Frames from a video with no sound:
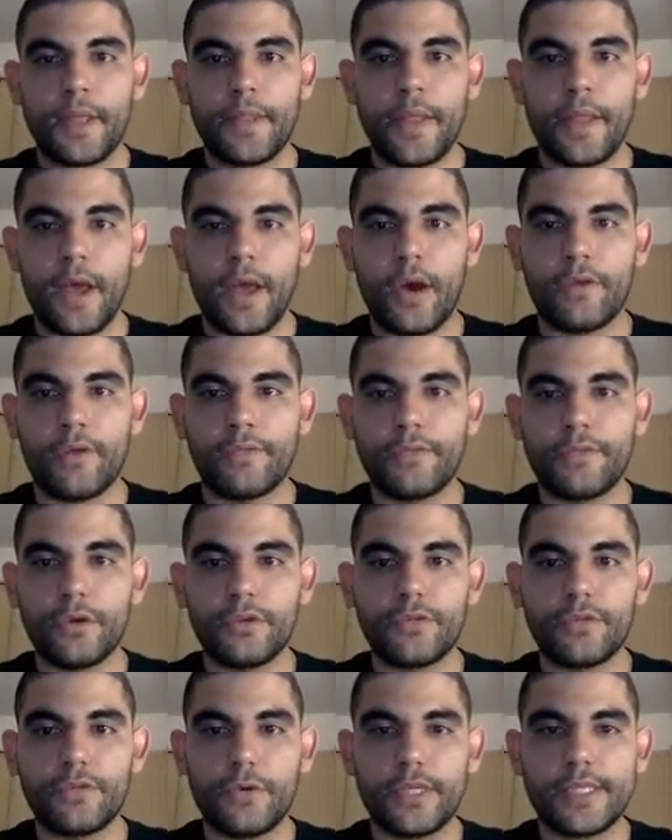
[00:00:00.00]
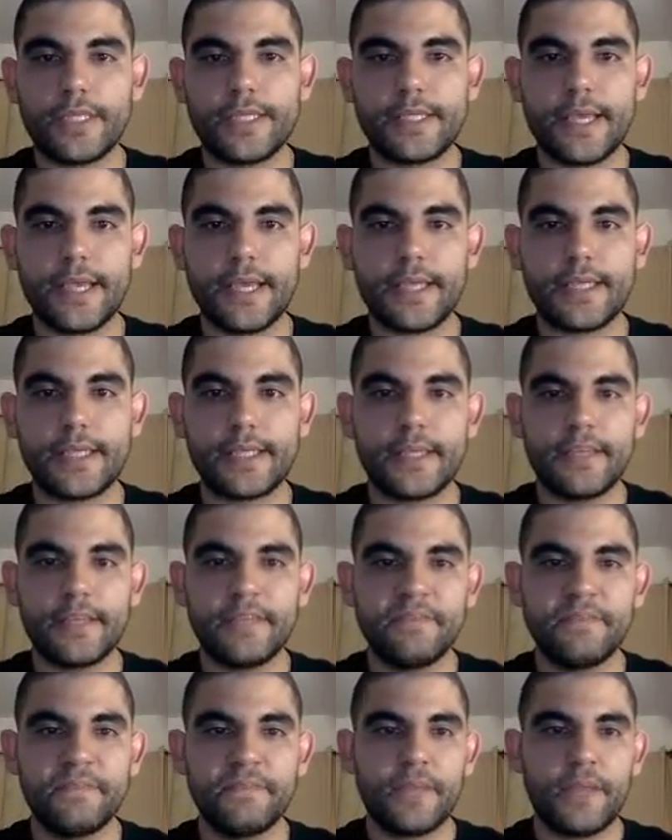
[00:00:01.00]
Now, out of those 46,
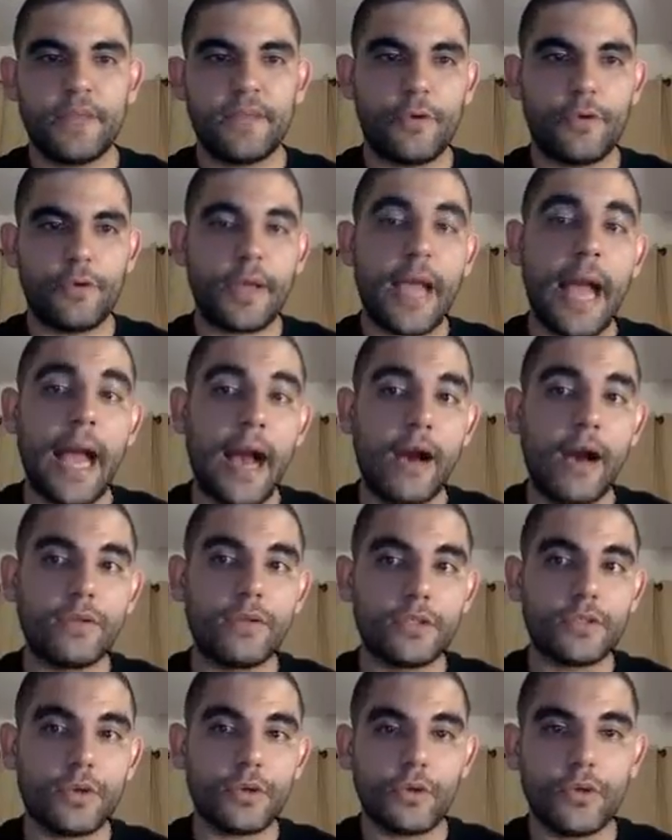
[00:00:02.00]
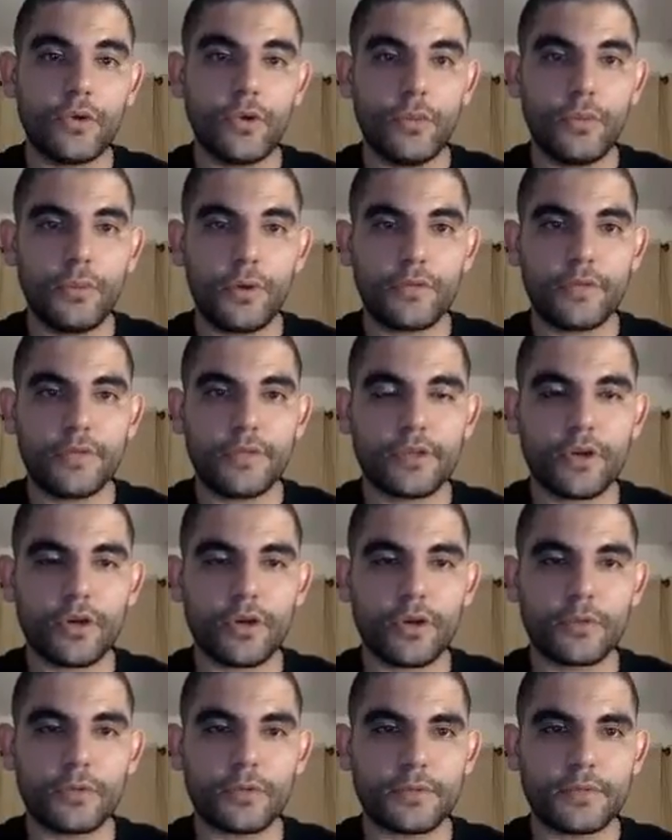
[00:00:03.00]
if you count the total number of these
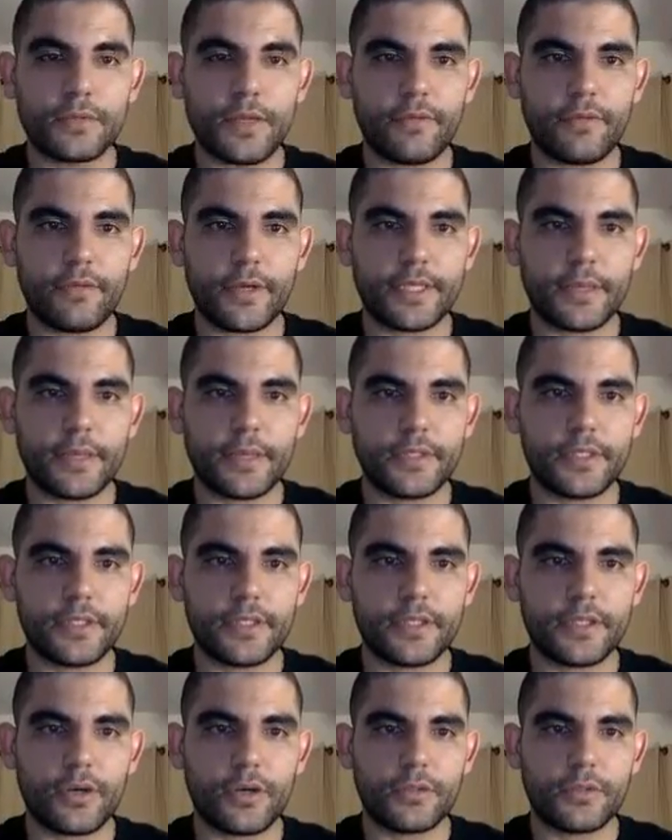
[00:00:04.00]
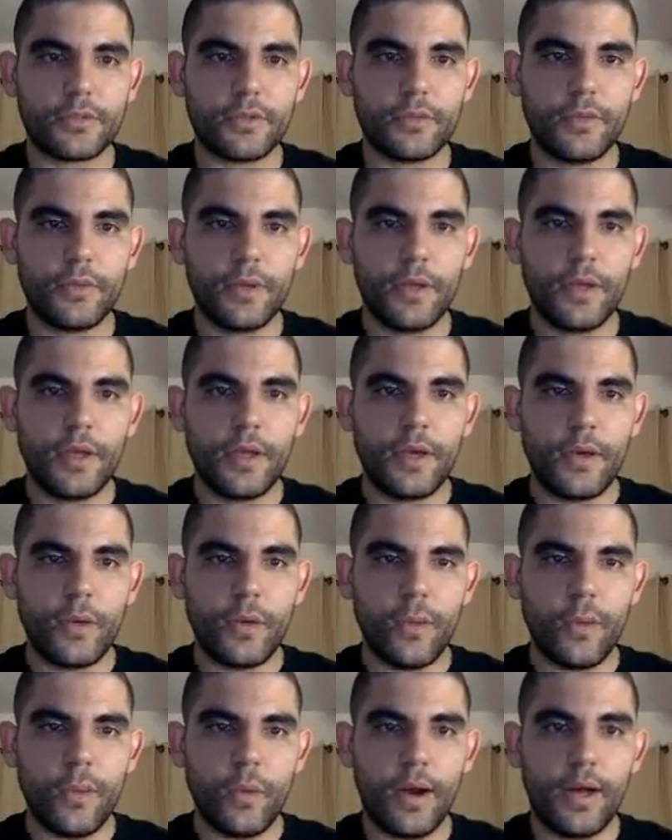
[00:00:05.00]
chromosomes, like for example, this is chromosome
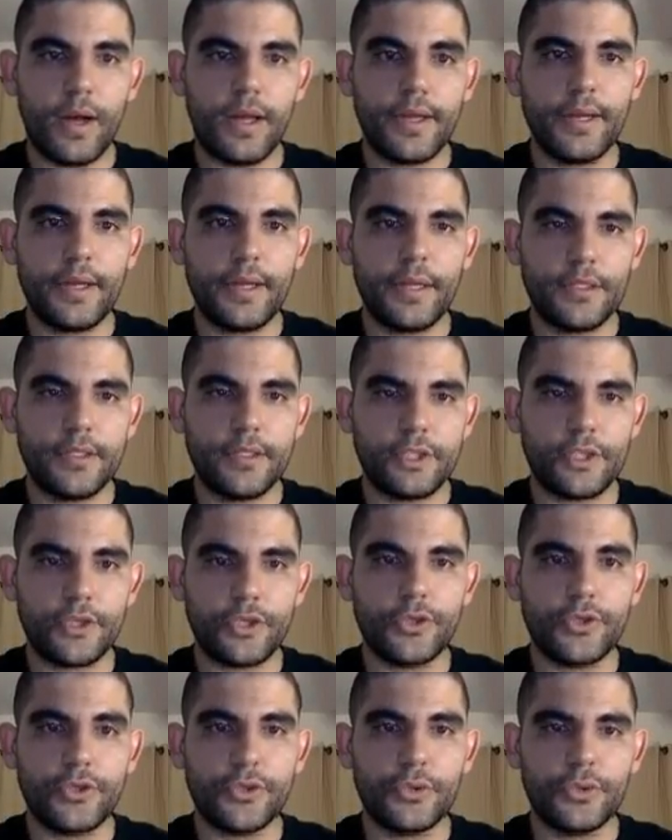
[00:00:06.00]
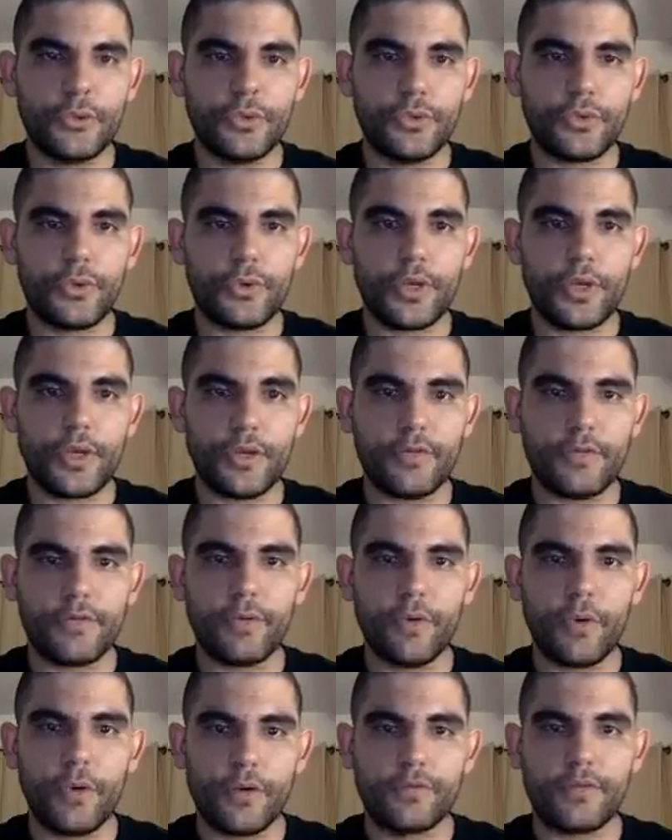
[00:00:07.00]
1, 2, 3,
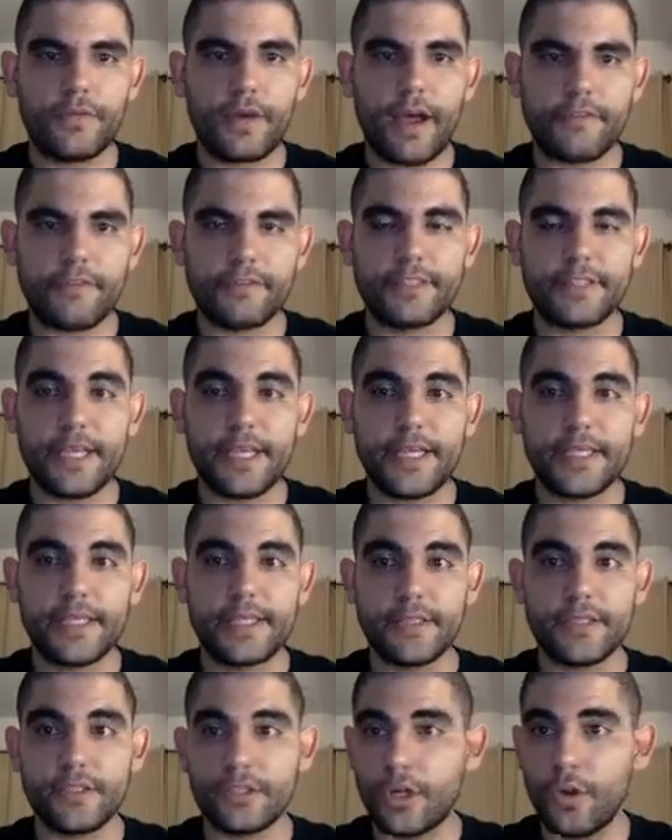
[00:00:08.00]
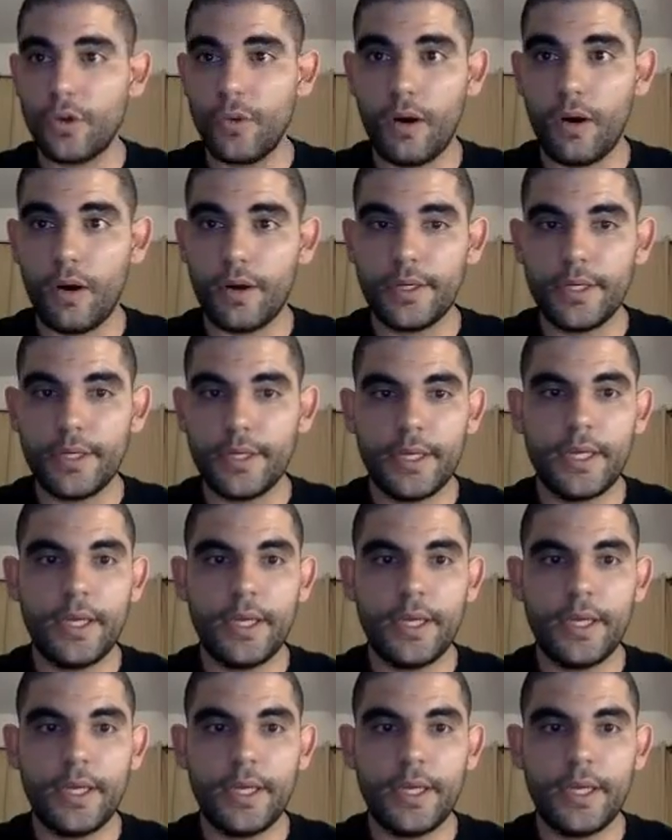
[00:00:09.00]
4, 5, 6, and so on.